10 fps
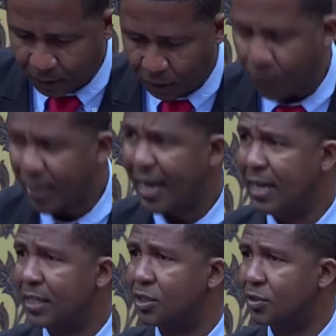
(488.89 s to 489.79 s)
when I
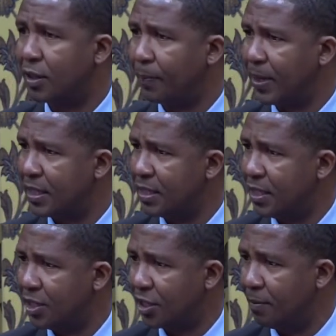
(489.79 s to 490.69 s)
listened to the
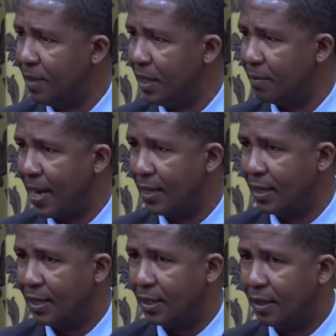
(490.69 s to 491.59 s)
presentation made by
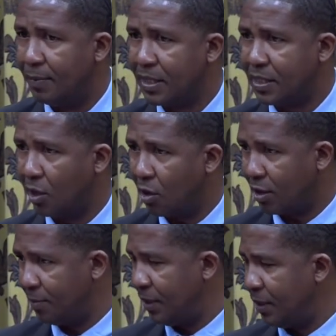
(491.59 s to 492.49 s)
Mr.
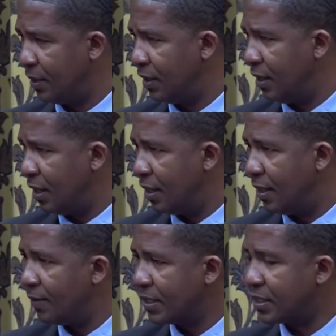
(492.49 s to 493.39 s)
Lockerbie,
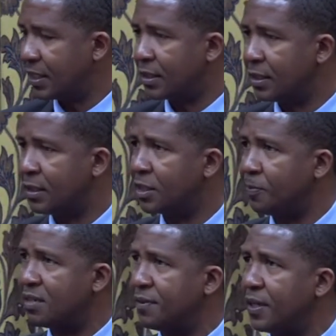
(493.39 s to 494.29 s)
there were certain
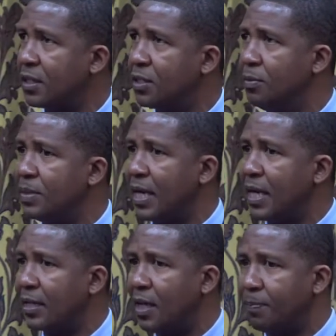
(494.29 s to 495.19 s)
specific terms
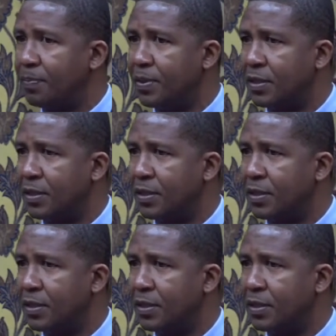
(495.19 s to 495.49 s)
that kept